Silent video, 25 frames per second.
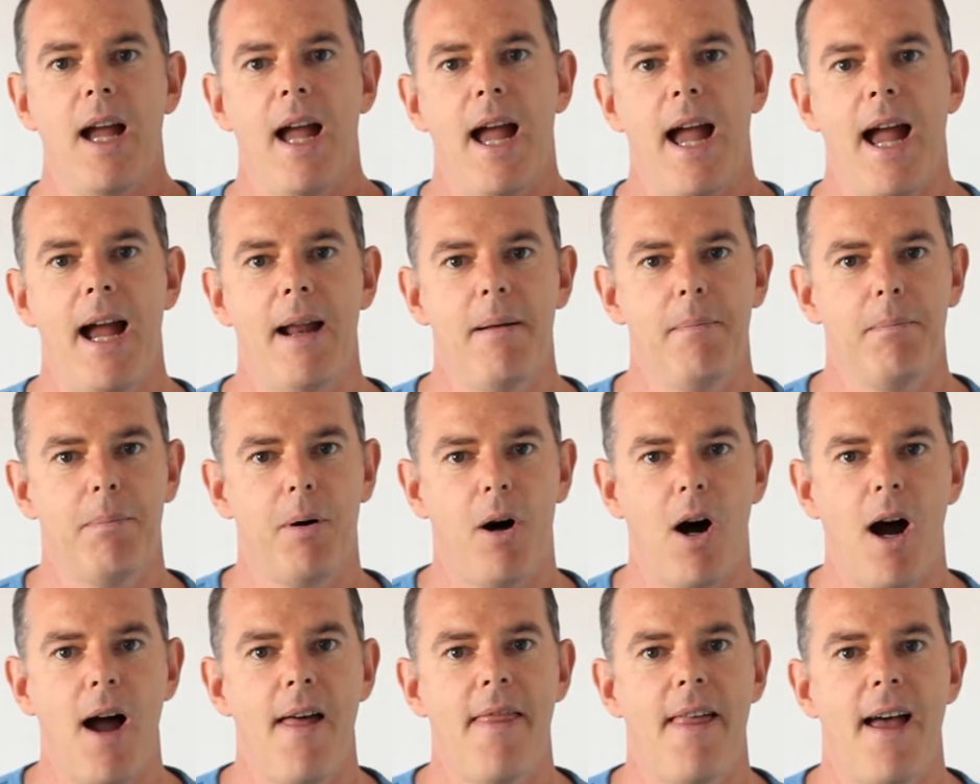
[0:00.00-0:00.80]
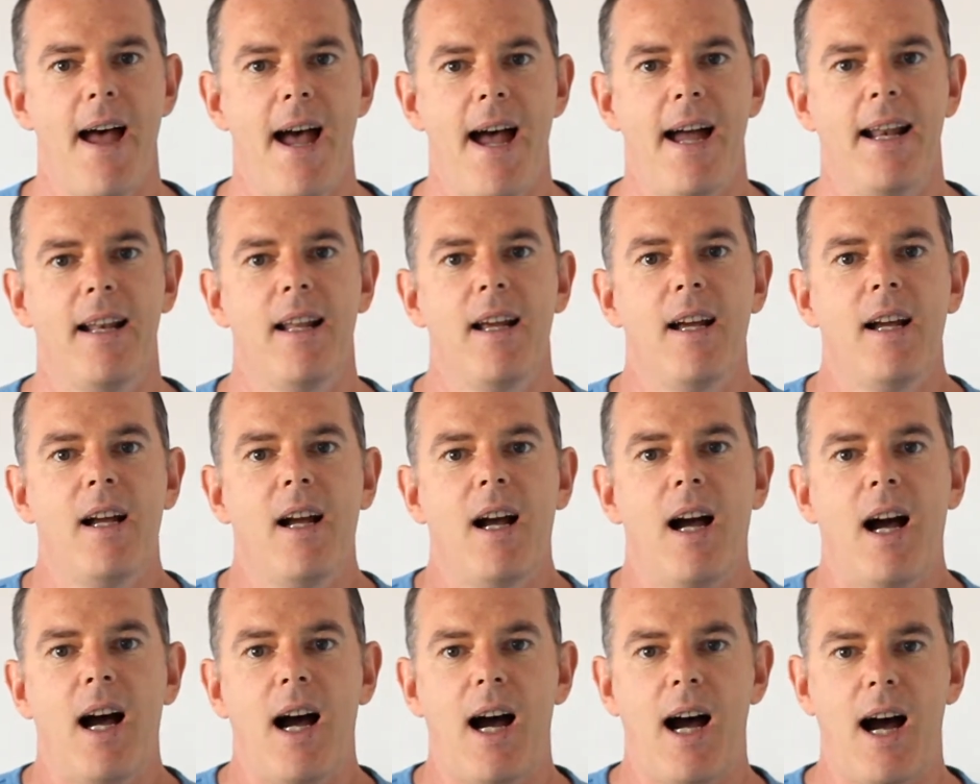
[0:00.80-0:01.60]
And by that,
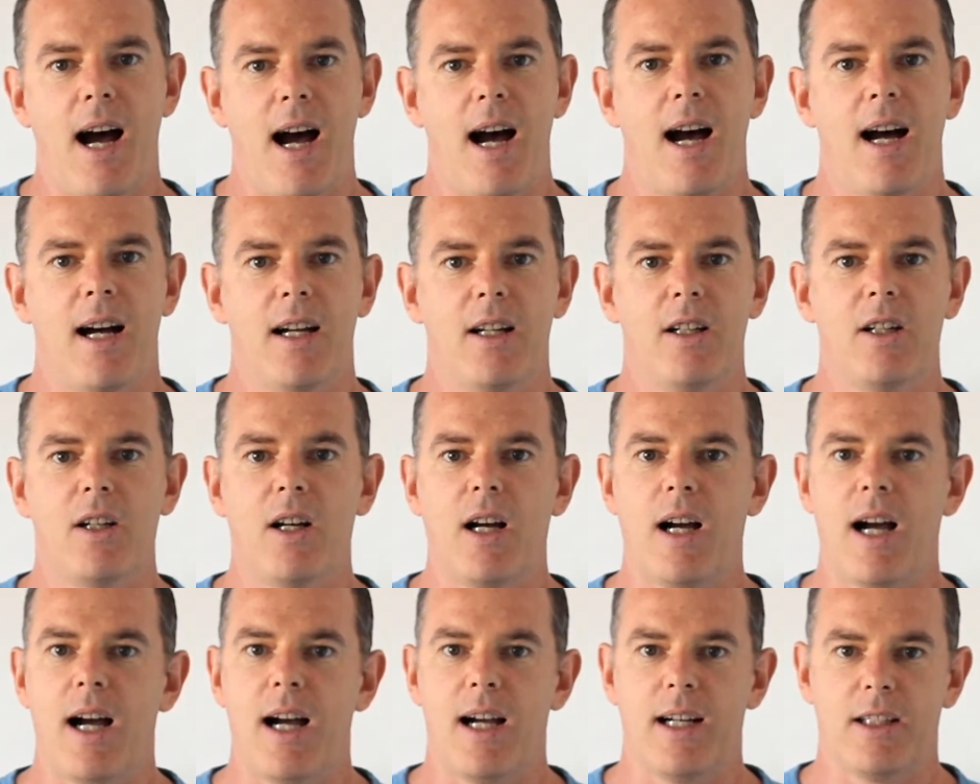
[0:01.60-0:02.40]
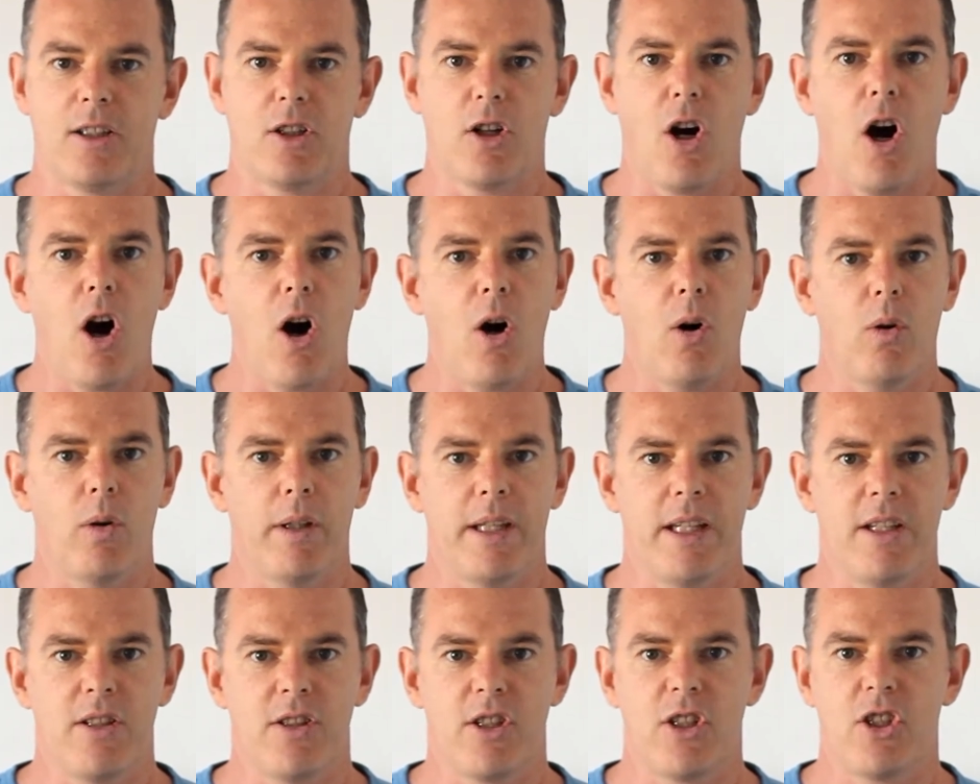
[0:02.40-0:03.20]
our goal
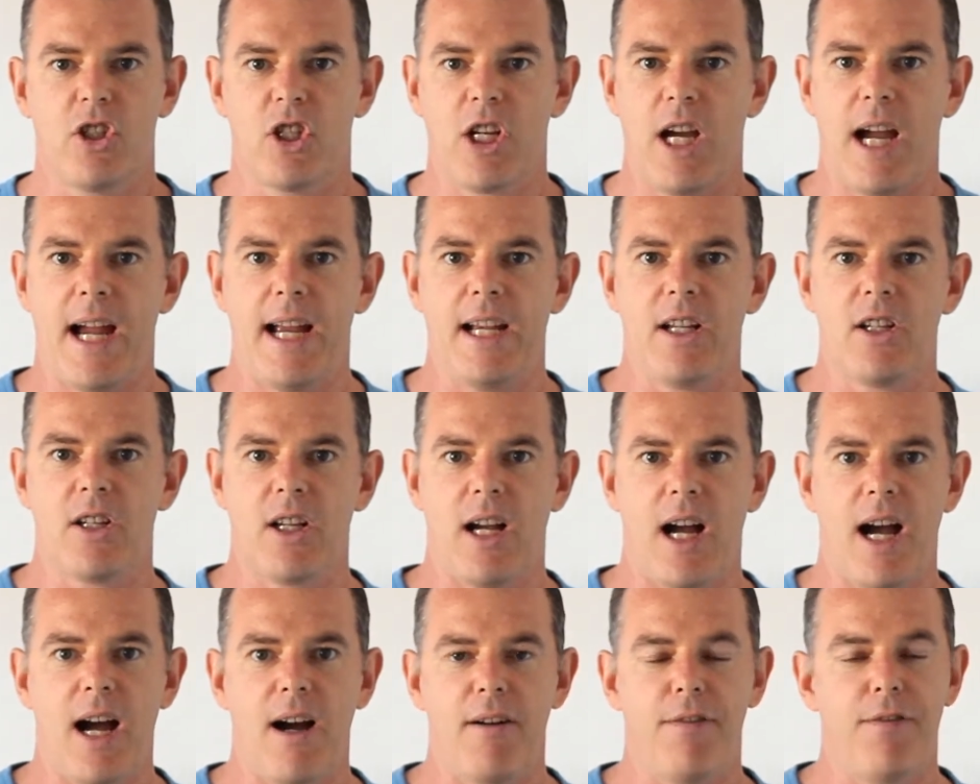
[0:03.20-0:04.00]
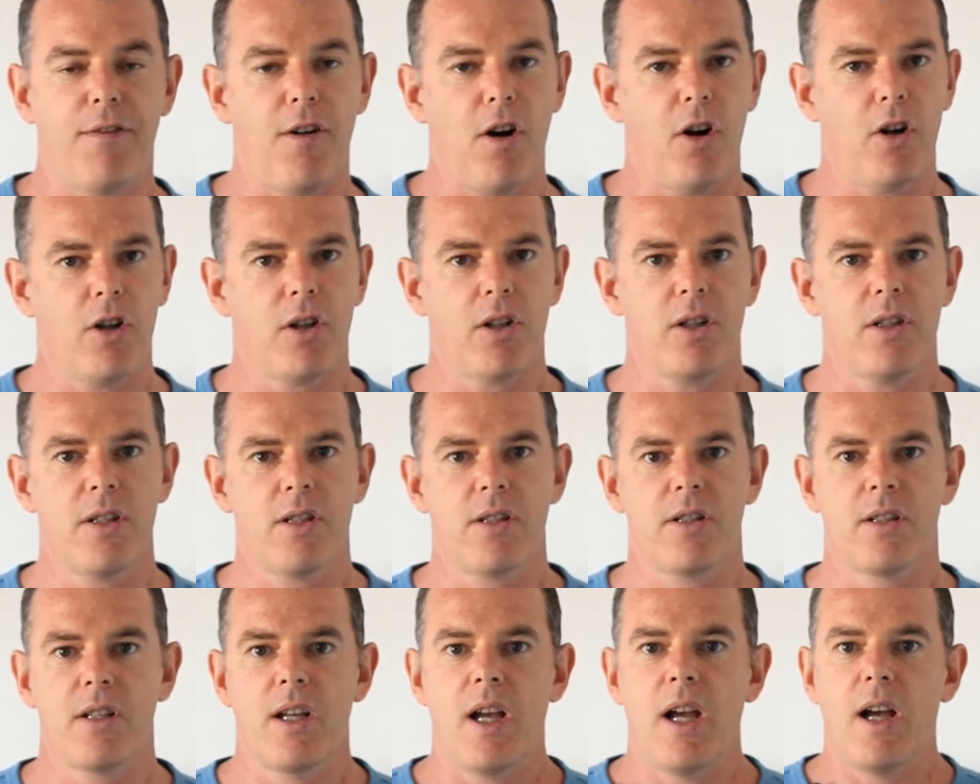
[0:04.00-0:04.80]
is to change our
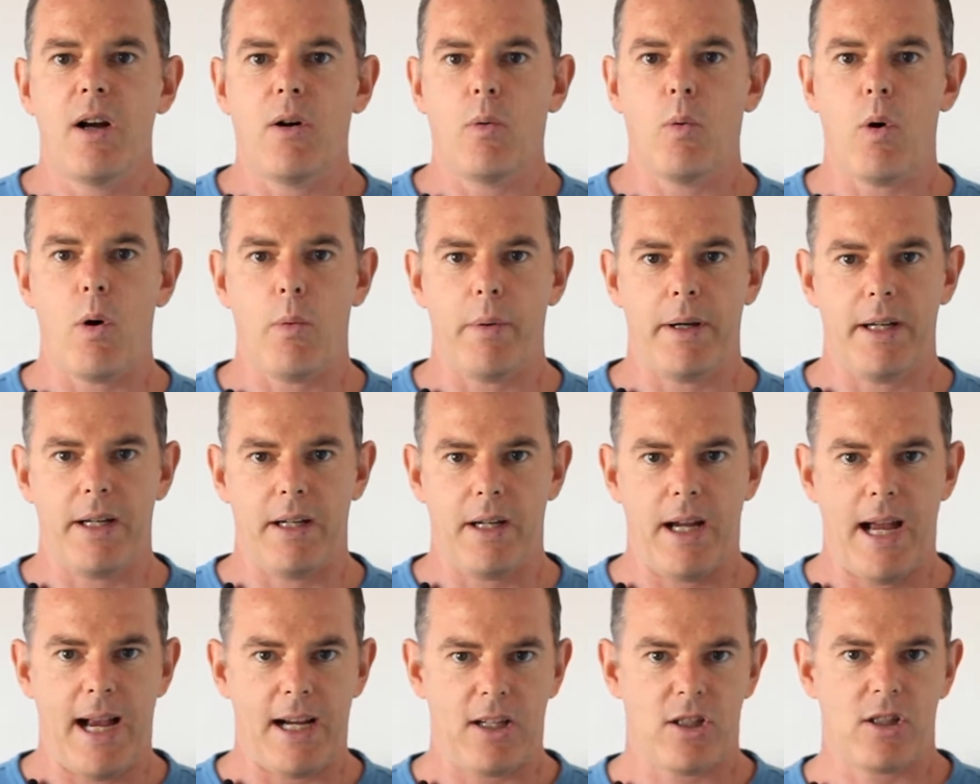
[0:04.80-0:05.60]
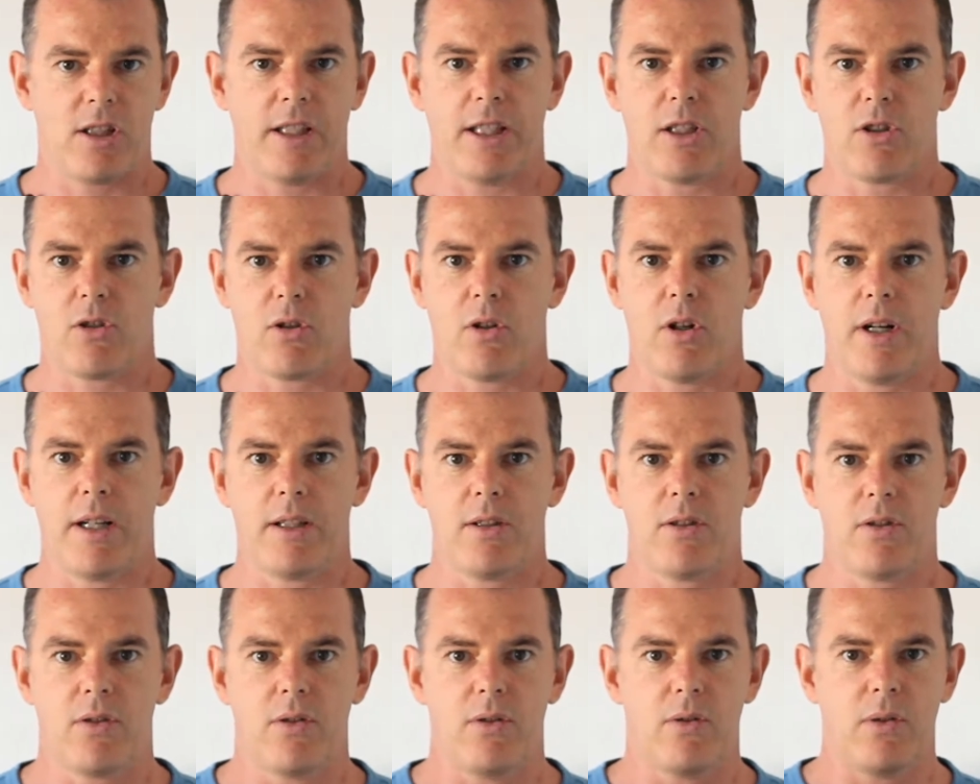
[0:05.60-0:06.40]
focus, what we're actually
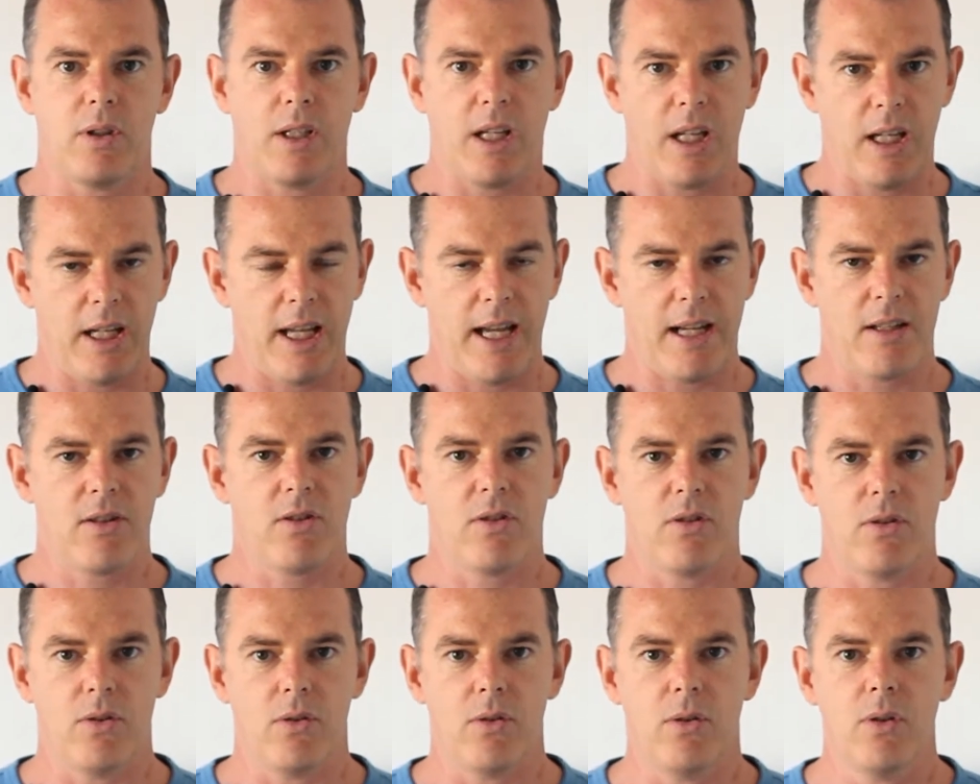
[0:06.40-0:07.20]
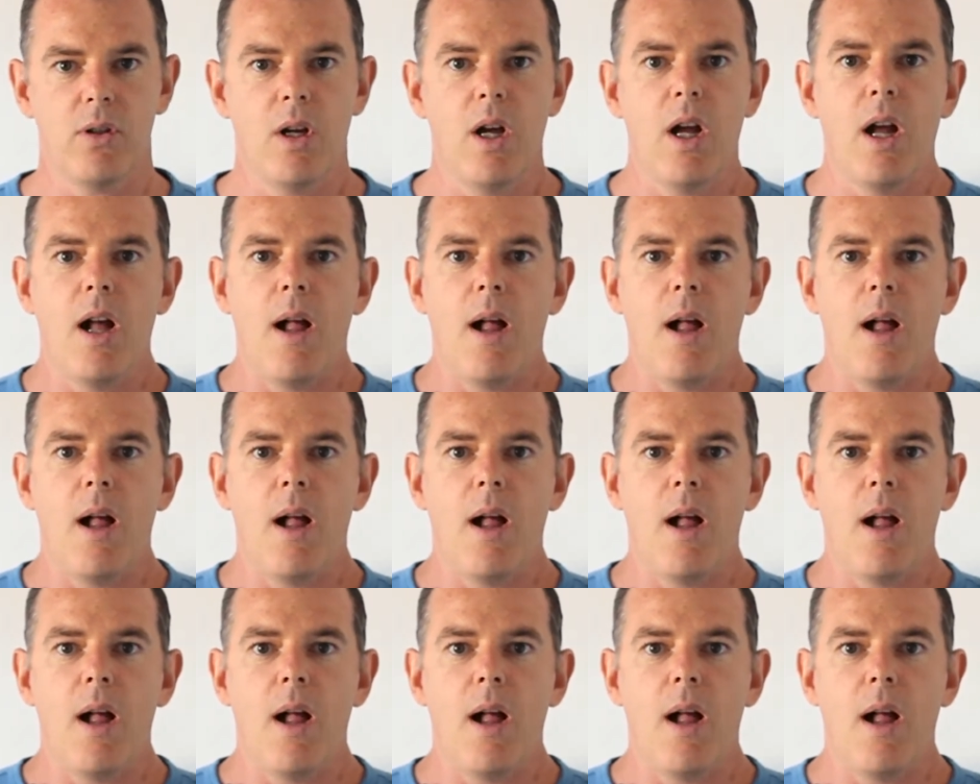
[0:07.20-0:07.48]
trying to connect to,